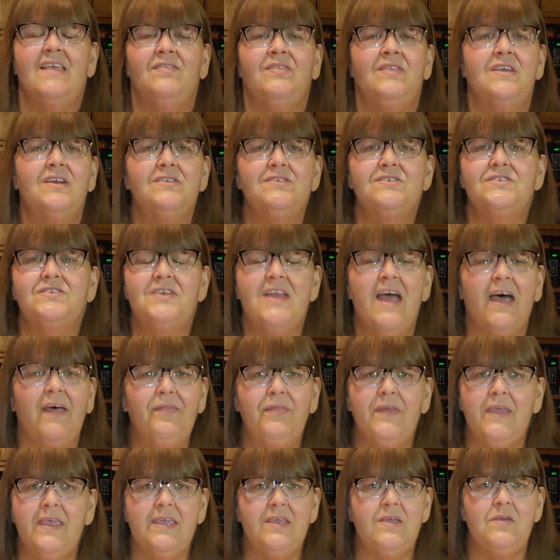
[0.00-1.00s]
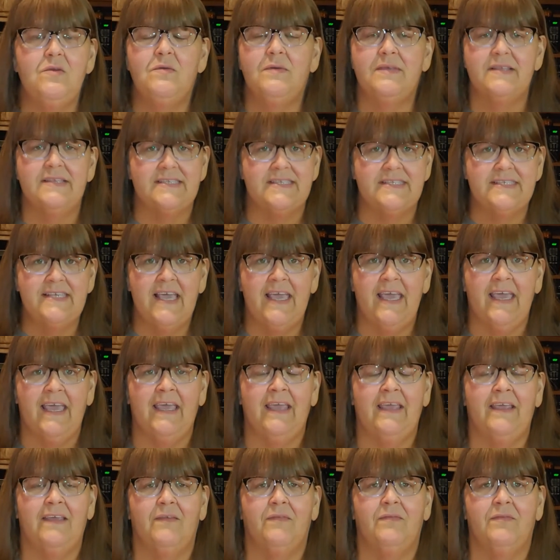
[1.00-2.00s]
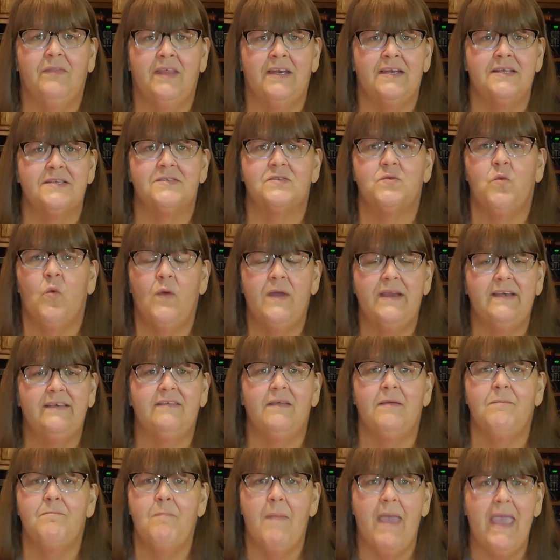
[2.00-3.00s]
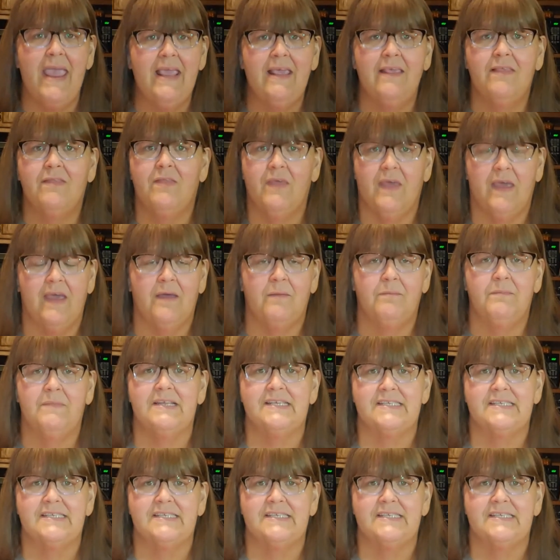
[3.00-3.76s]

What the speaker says: there's nothing you can say that is going to make them